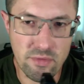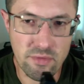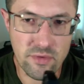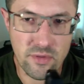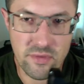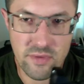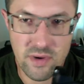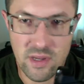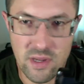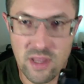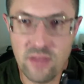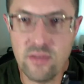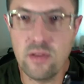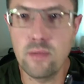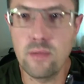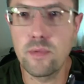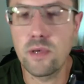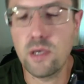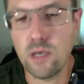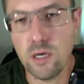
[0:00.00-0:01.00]
so it's very easy to
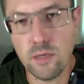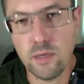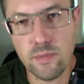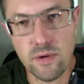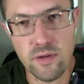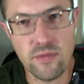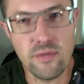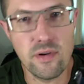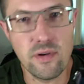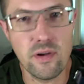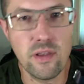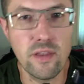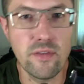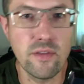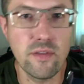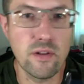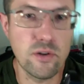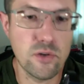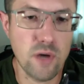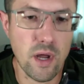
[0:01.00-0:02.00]
pick up and it's very
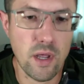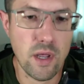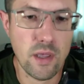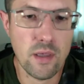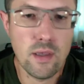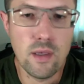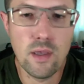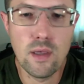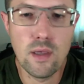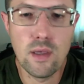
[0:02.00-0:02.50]
easy to track.